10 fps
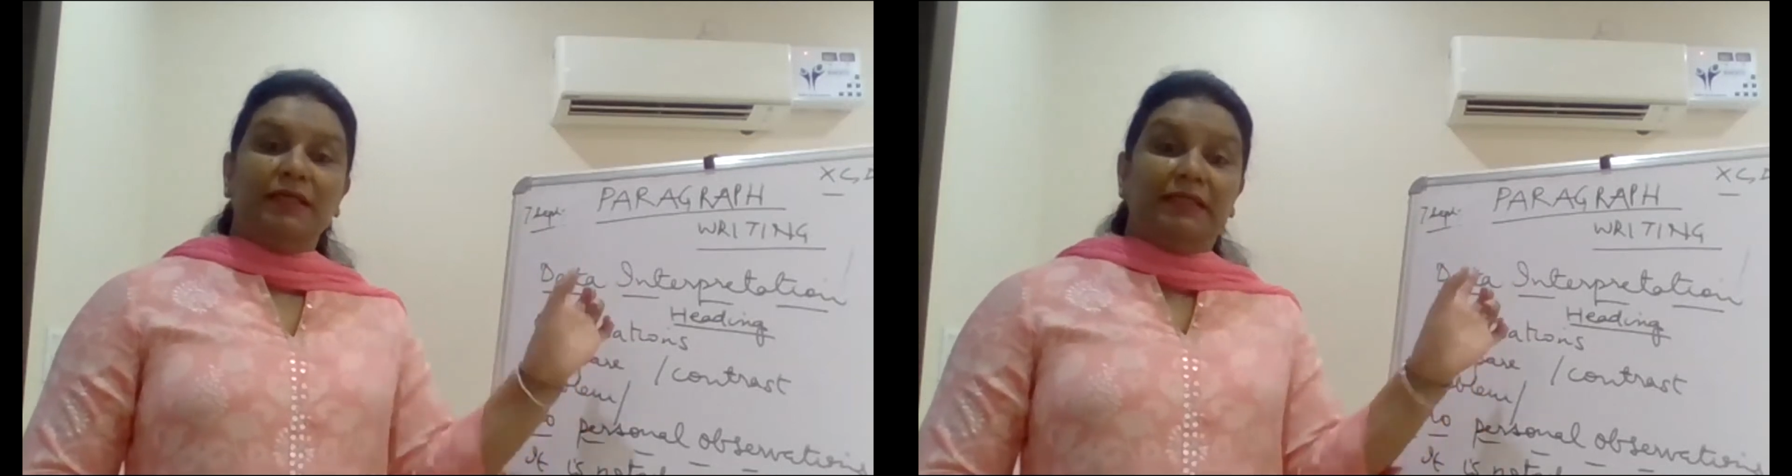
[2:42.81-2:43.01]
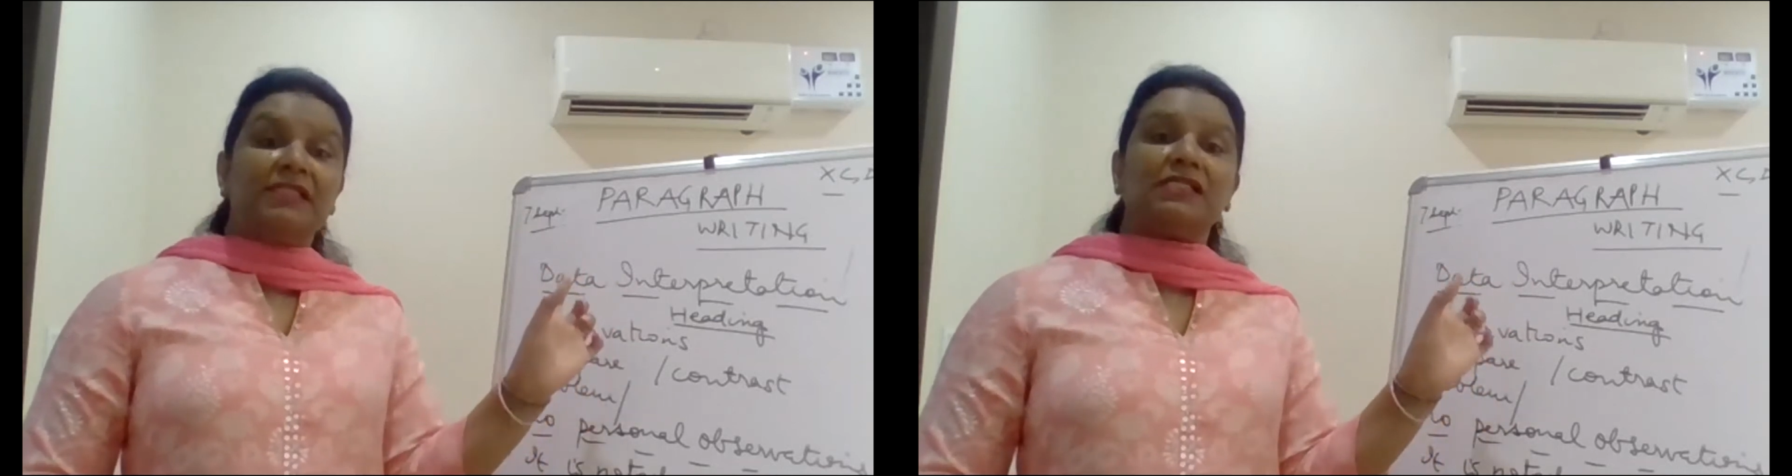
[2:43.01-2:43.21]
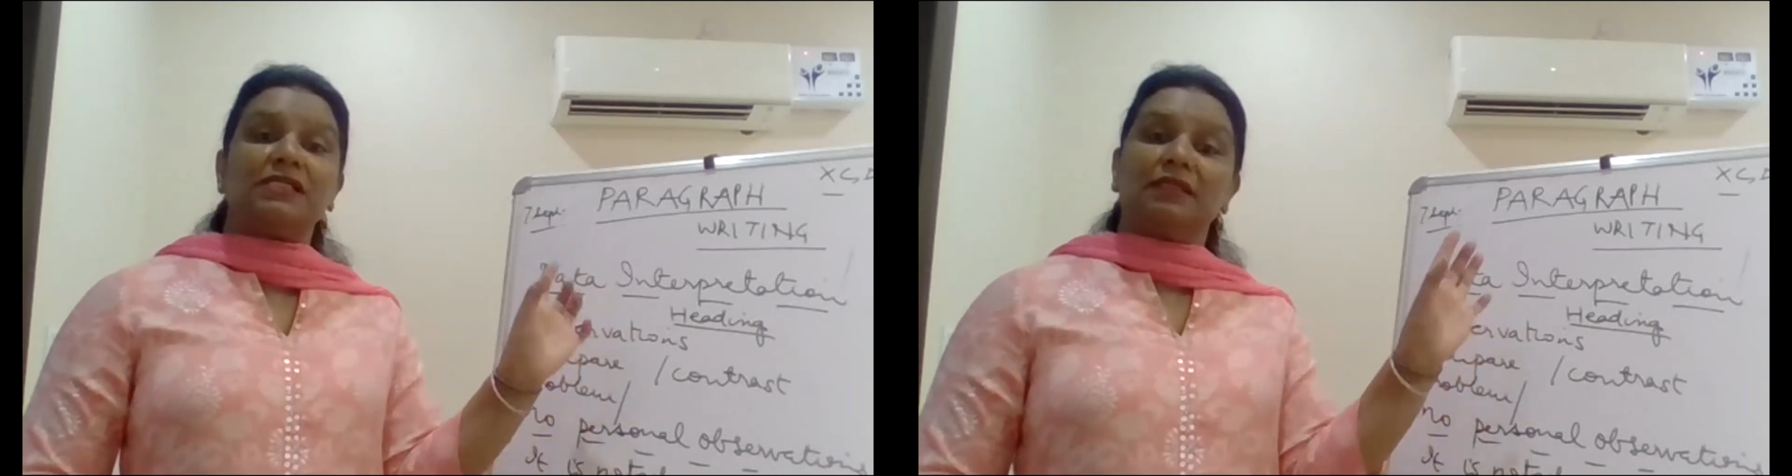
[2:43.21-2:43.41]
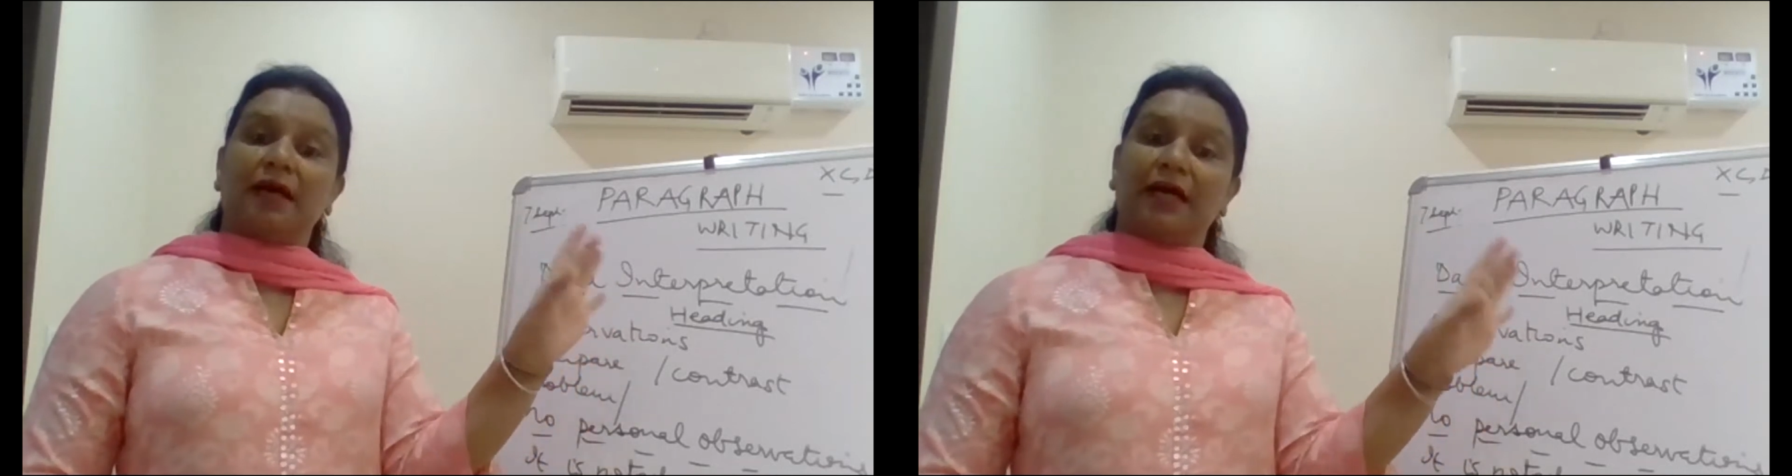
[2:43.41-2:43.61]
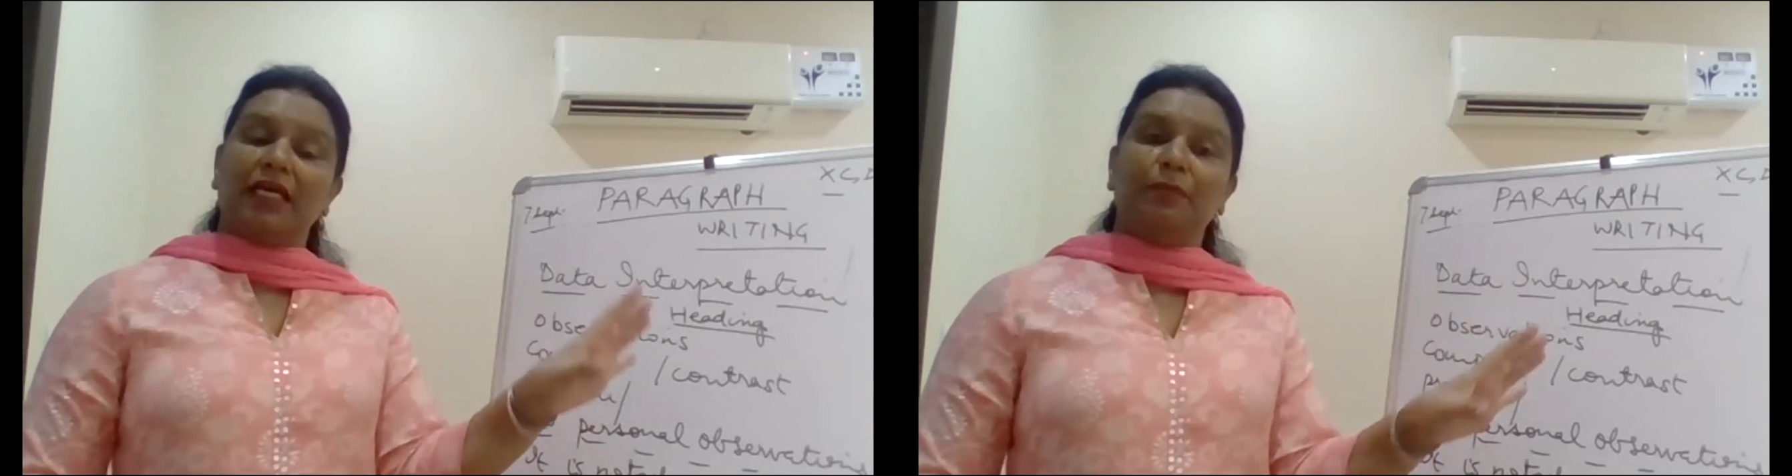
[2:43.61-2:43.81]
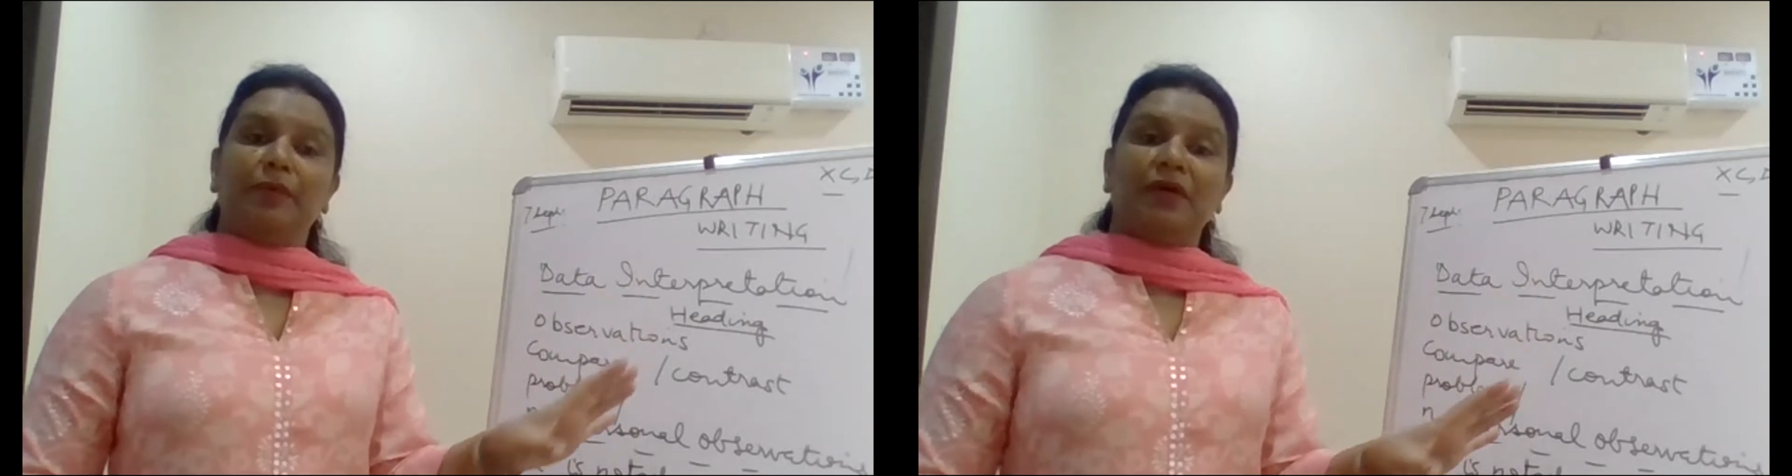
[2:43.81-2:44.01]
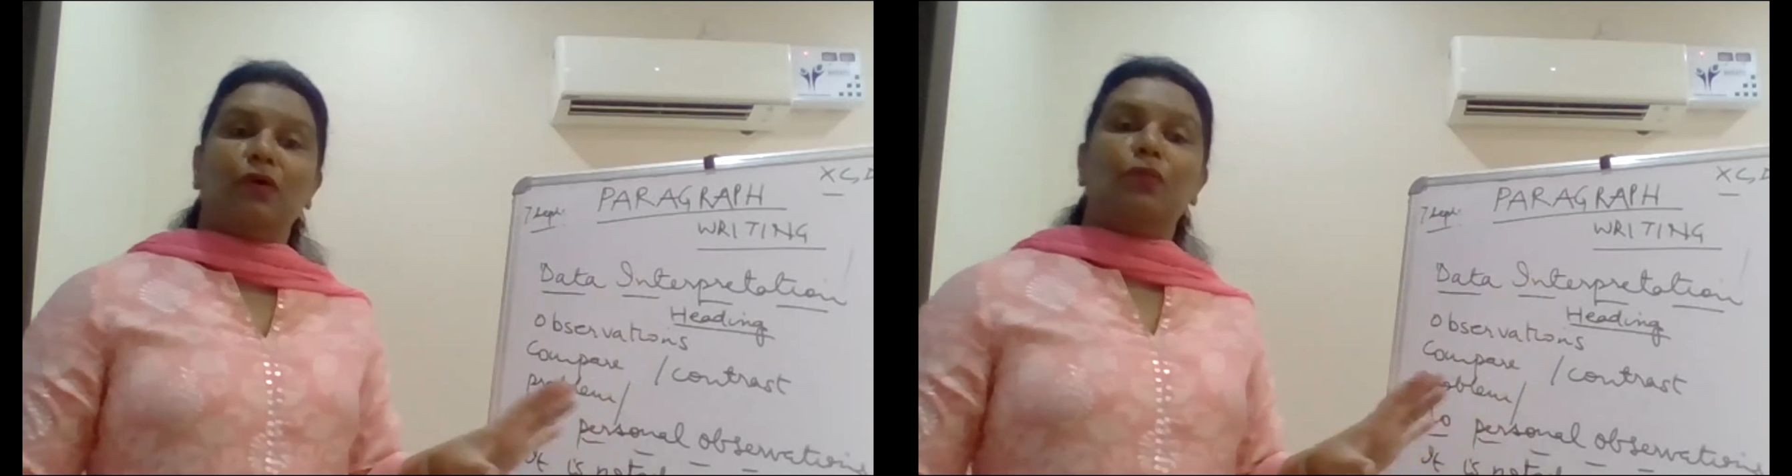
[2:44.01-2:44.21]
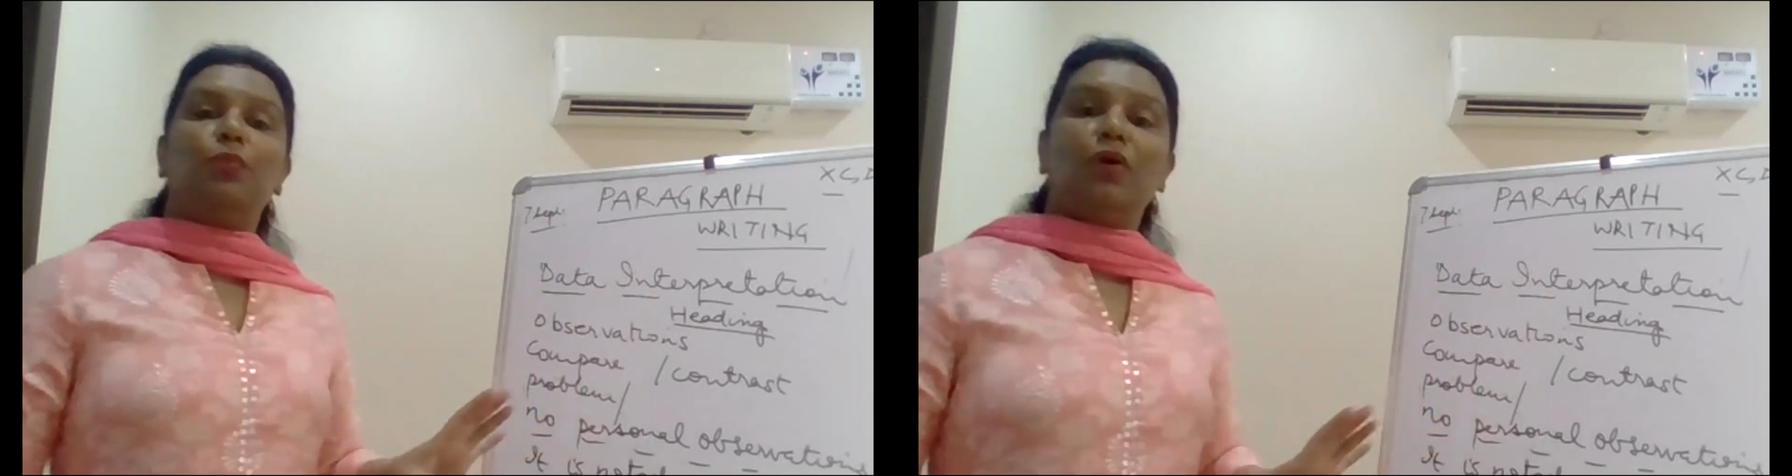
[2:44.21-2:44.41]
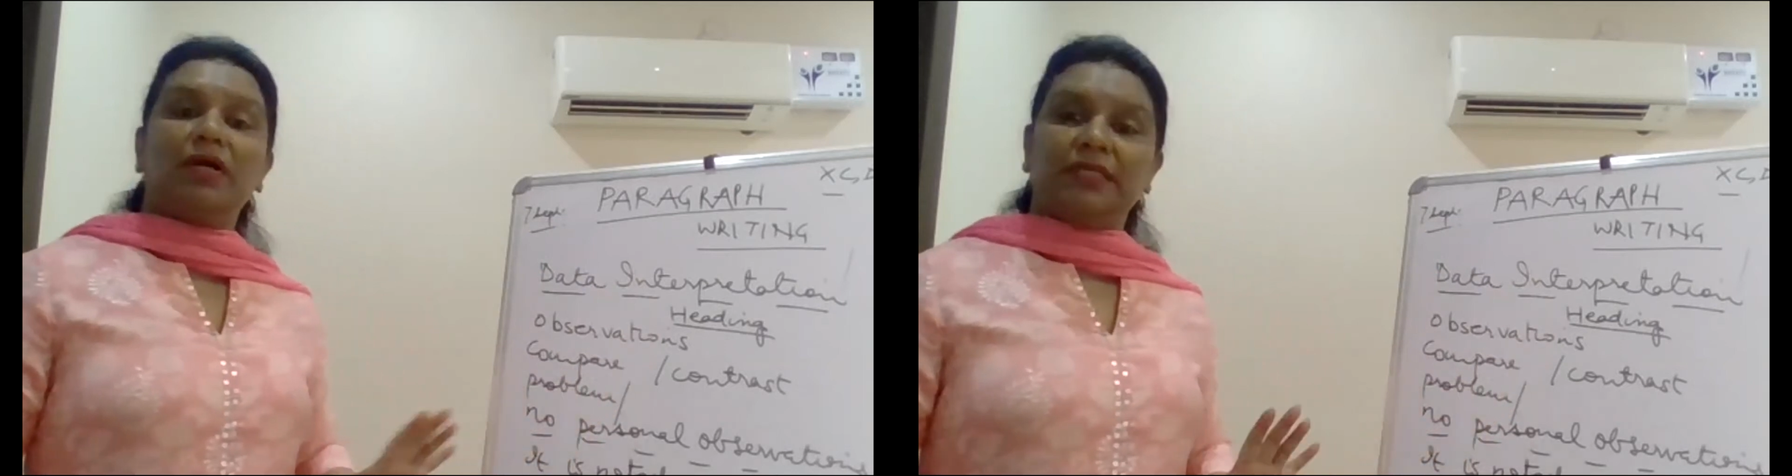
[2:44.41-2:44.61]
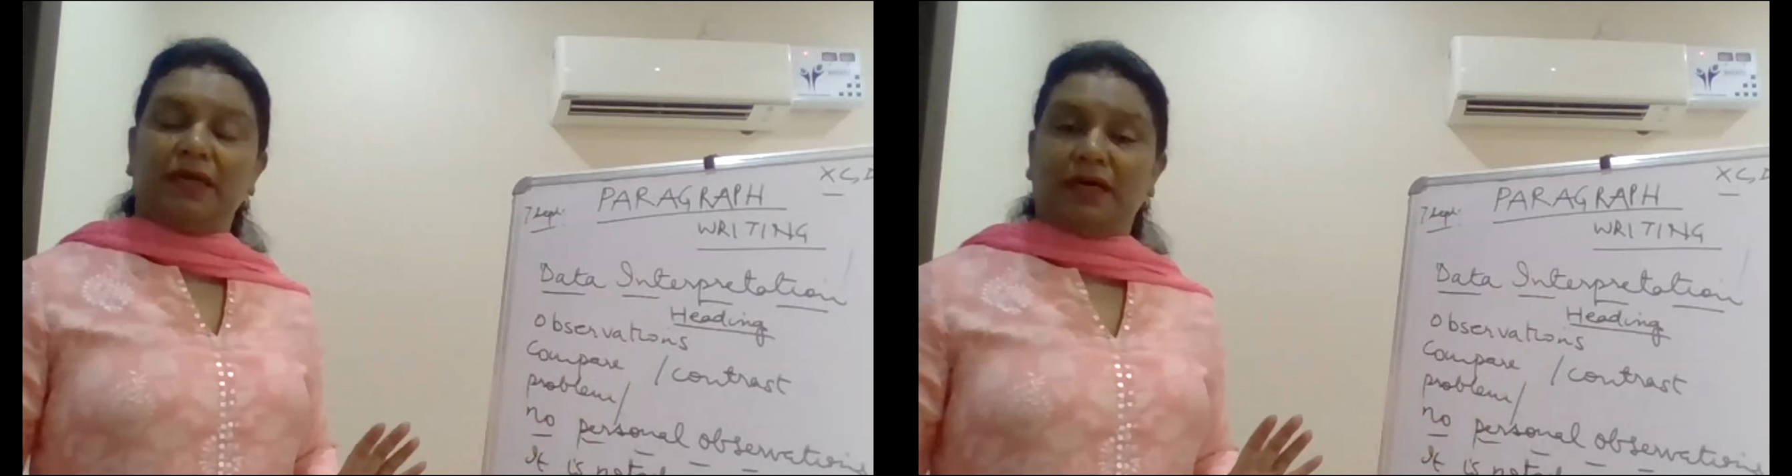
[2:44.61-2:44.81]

describing what